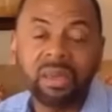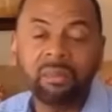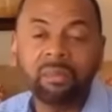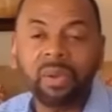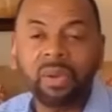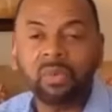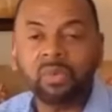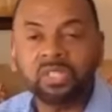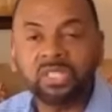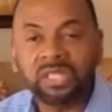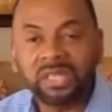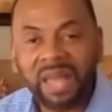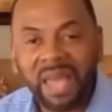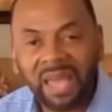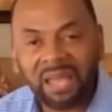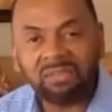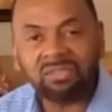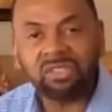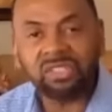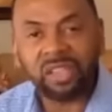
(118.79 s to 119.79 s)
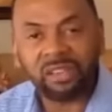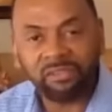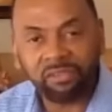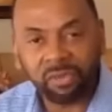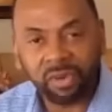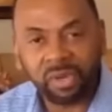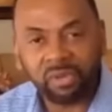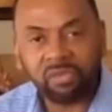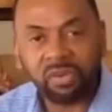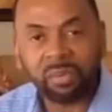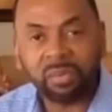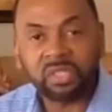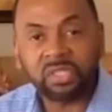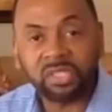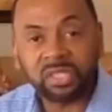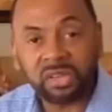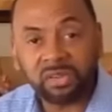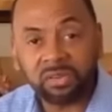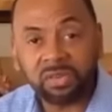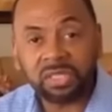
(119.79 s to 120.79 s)
but was now suffering from a
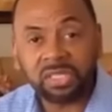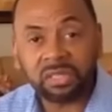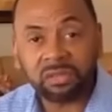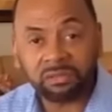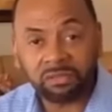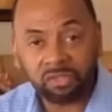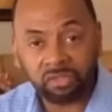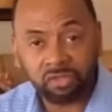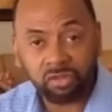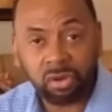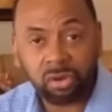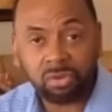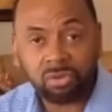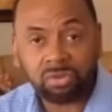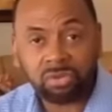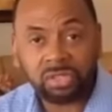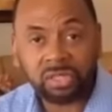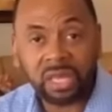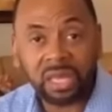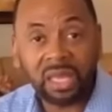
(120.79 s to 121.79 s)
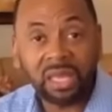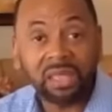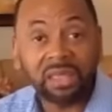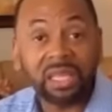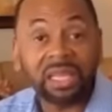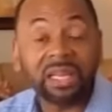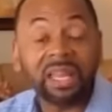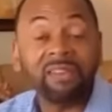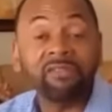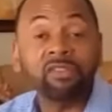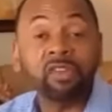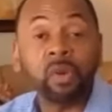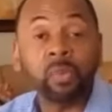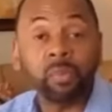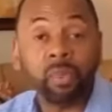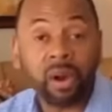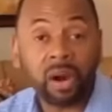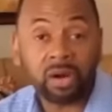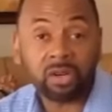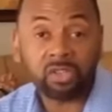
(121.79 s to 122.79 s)
series of strokes that left her
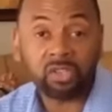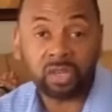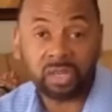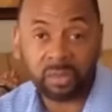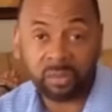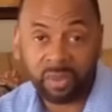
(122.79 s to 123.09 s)
partially